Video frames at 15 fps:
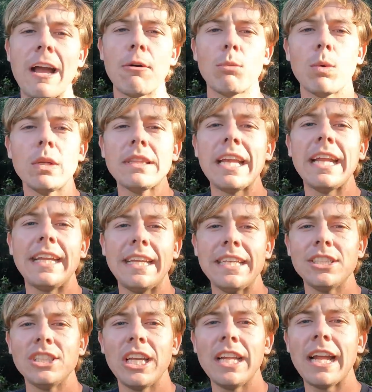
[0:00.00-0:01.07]
out what that
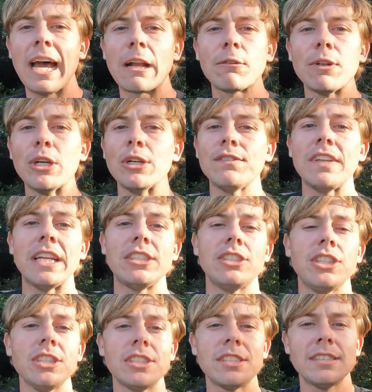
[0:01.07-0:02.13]
is yet. I don't know if that's
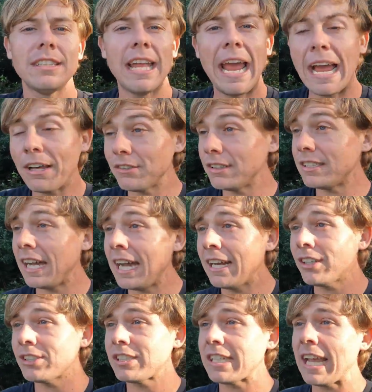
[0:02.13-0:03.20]
just how the
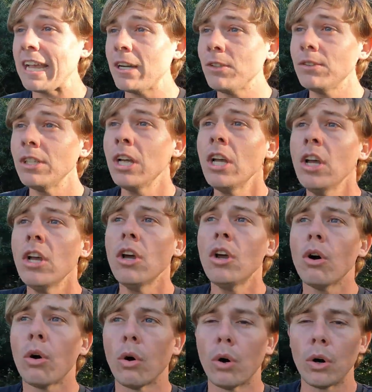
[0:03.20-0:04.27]
tires sound
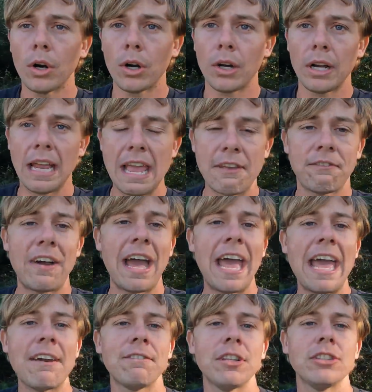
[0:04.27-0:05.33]
or if I
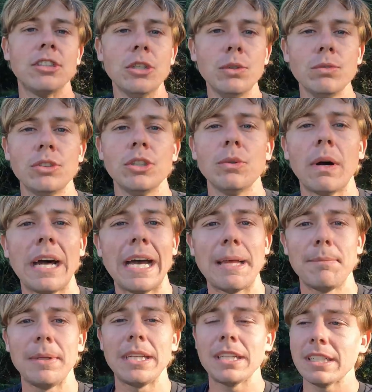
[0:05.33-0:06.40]
have the tune too
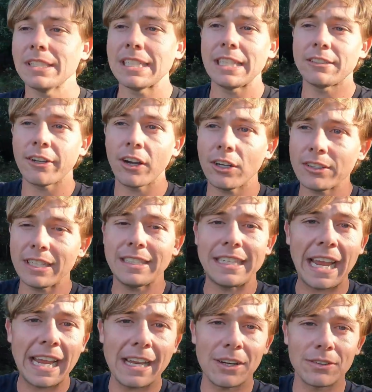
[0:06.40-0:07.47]
high, because I turned it
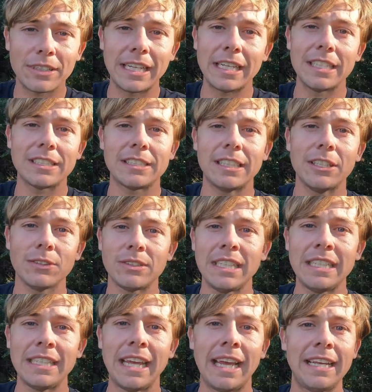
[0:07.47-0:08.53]
down and it still
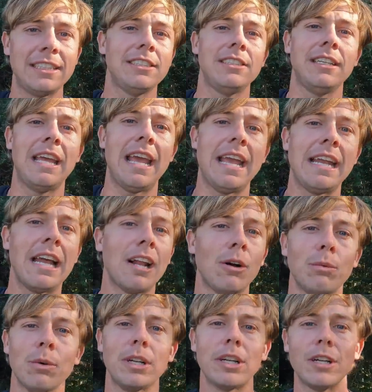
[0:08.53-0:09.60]
did that, and I
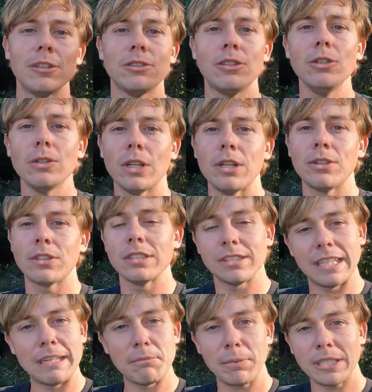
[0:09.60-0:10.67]
don't want to go too low because
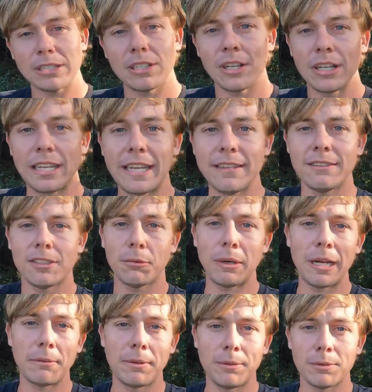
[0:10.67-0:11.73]
then we started getting to
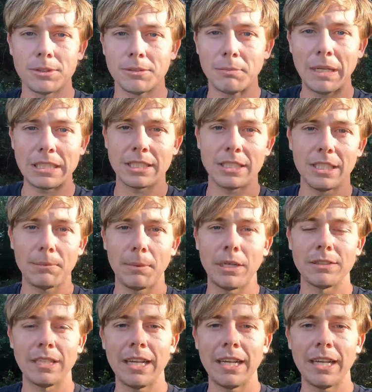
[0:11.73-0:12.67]
where we was messing up our